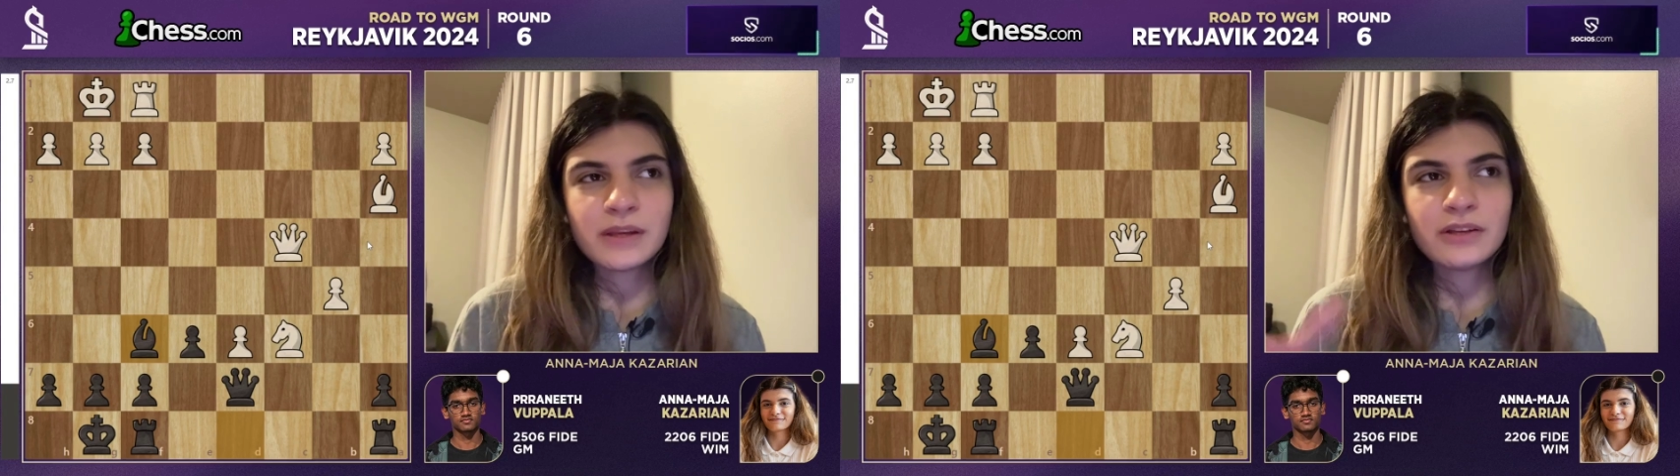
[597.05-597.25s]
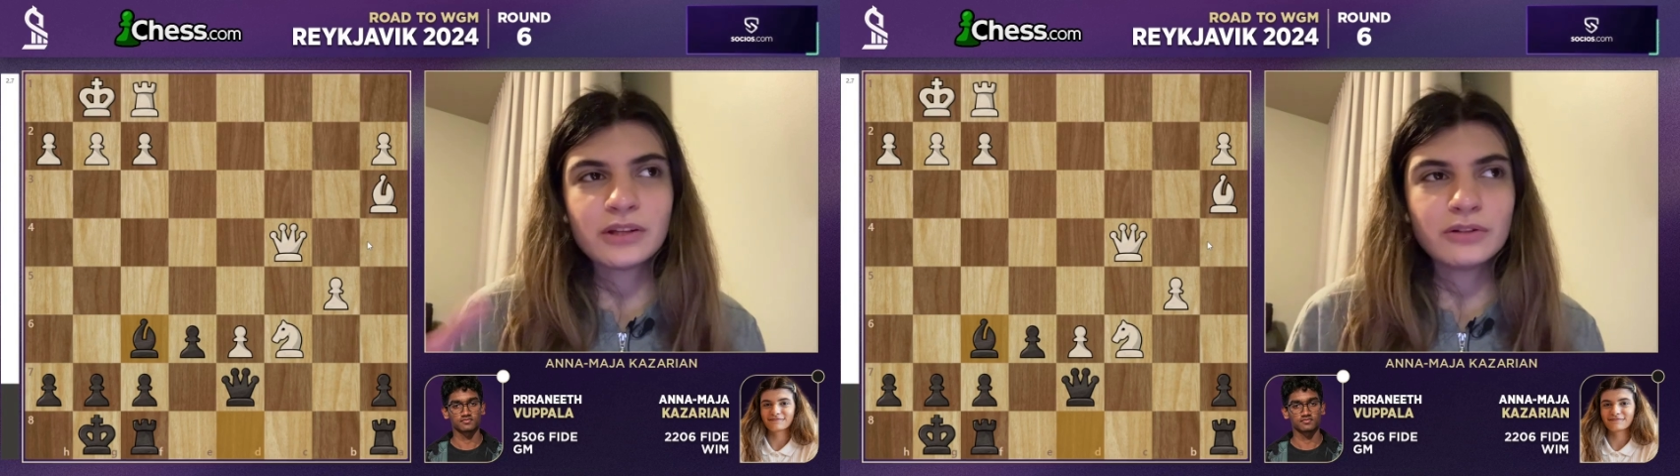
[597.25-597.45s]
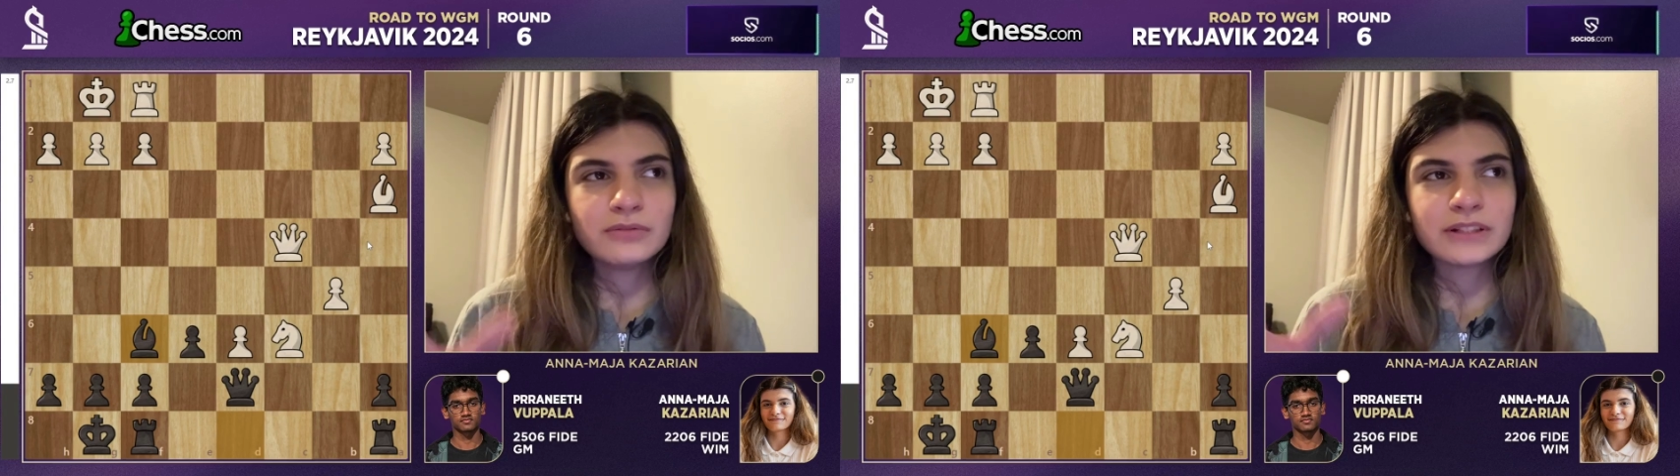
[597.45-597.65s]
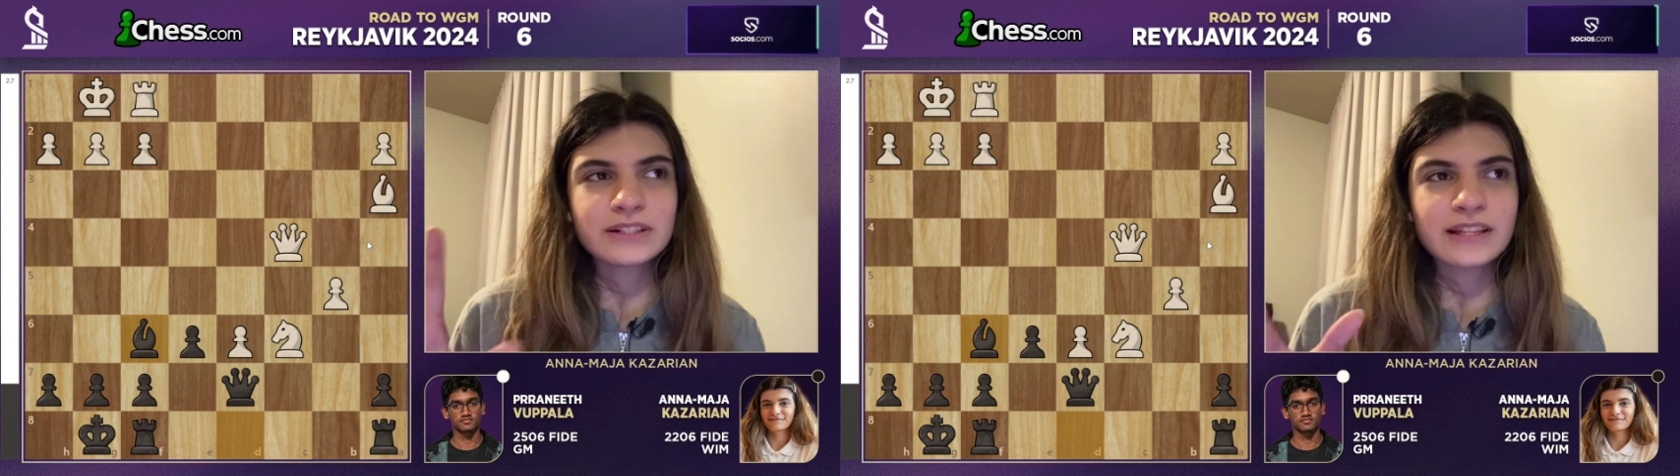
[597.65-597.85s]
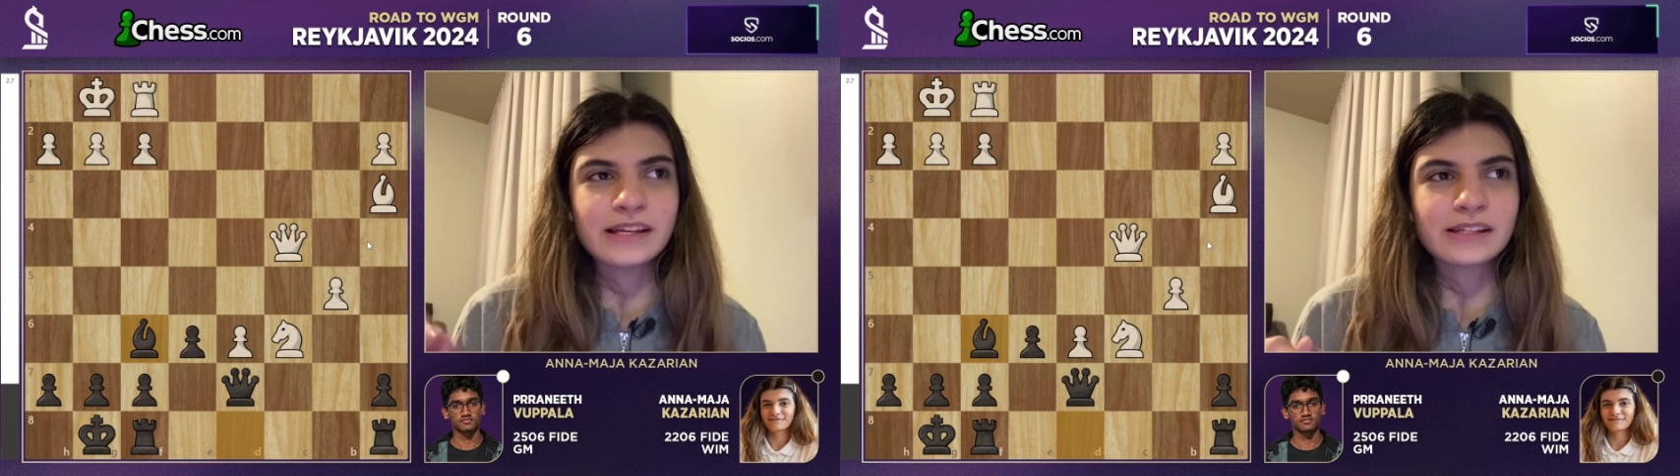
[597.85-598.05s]
you know,
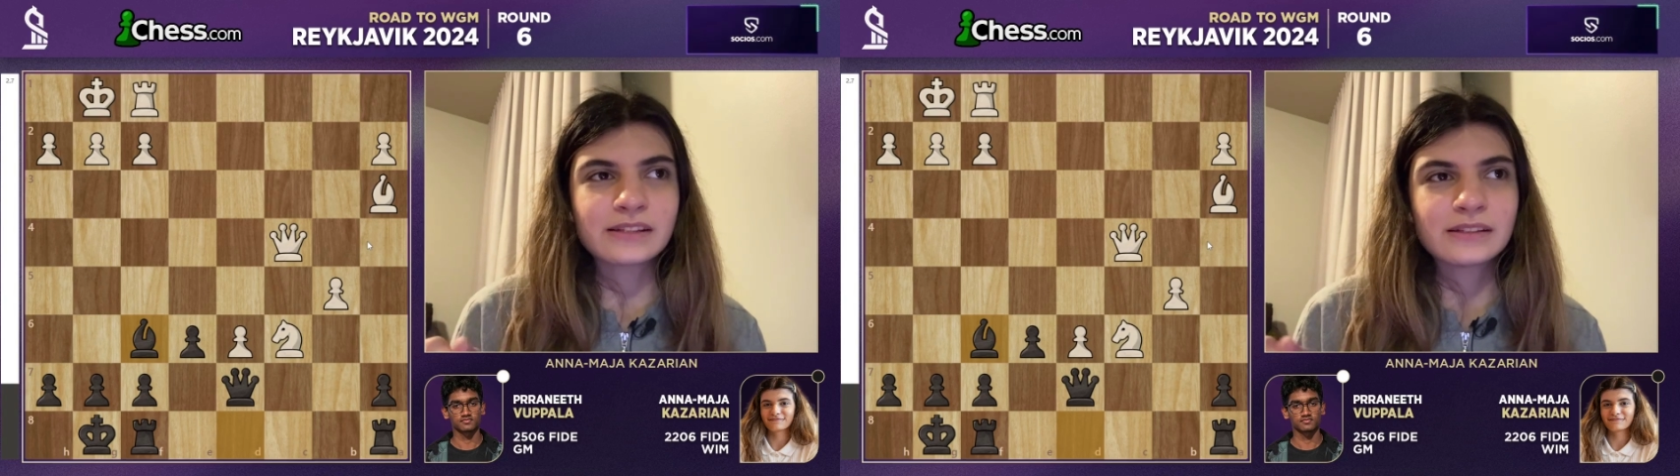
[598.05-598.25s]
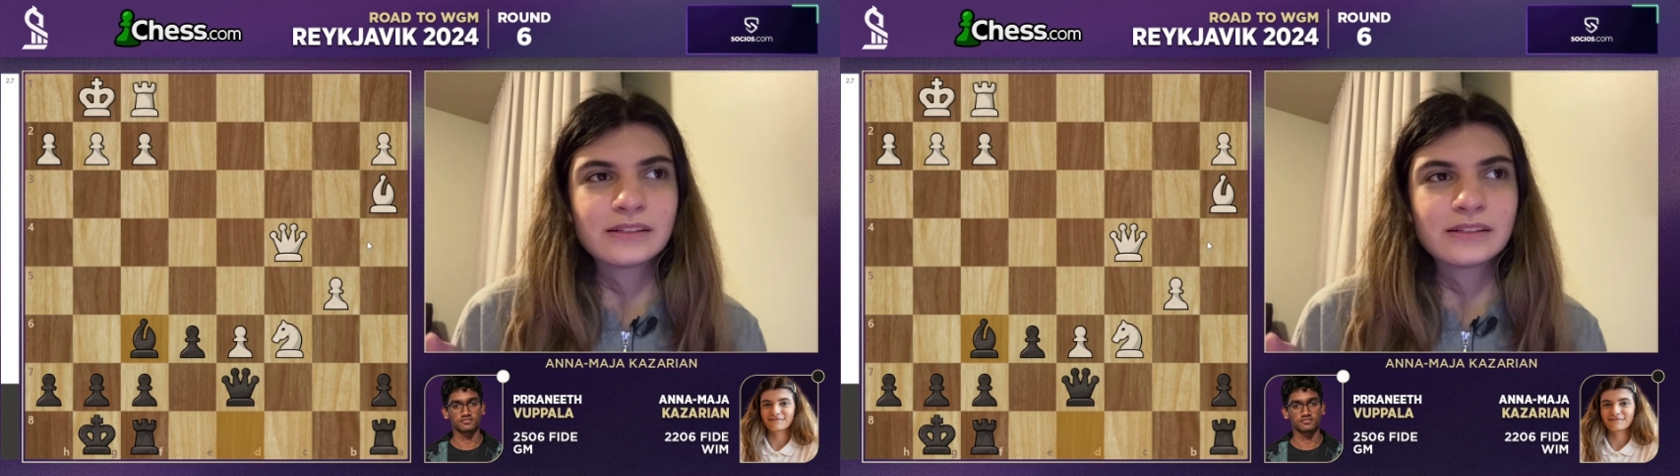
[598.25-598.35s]
there's like